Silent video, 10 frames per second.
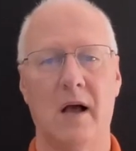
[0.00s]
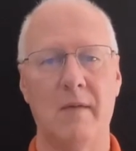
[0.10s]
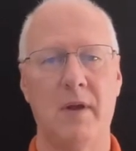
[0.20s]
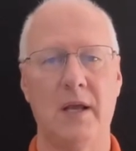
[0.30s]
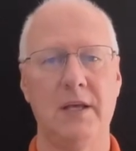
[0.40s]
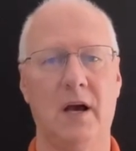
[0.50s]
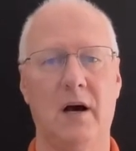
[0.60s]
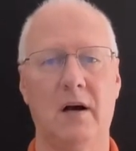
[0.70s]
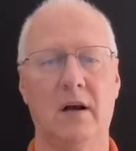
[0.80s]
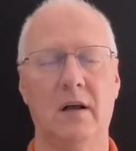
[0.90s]
i'm not
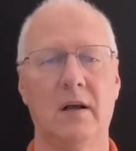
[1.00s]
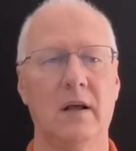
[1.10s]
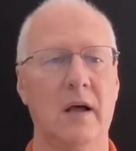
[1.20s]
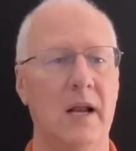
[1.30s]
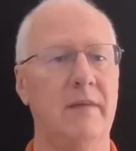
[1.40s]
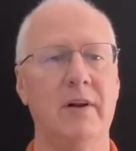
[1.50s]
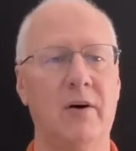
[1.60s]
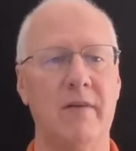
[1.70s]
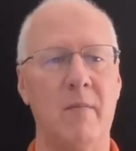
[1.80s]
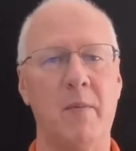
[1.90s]
young i don't even
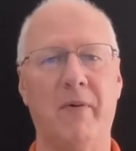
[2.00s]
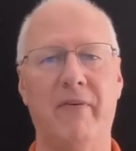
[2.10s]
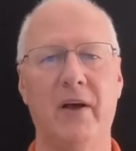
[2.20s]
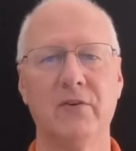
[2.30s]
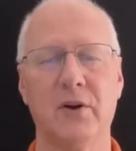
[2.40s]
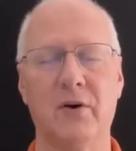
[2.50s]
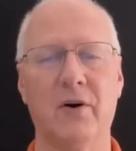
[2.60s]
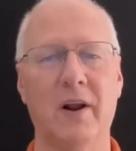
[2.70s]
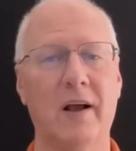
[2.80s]
know if i'm a professional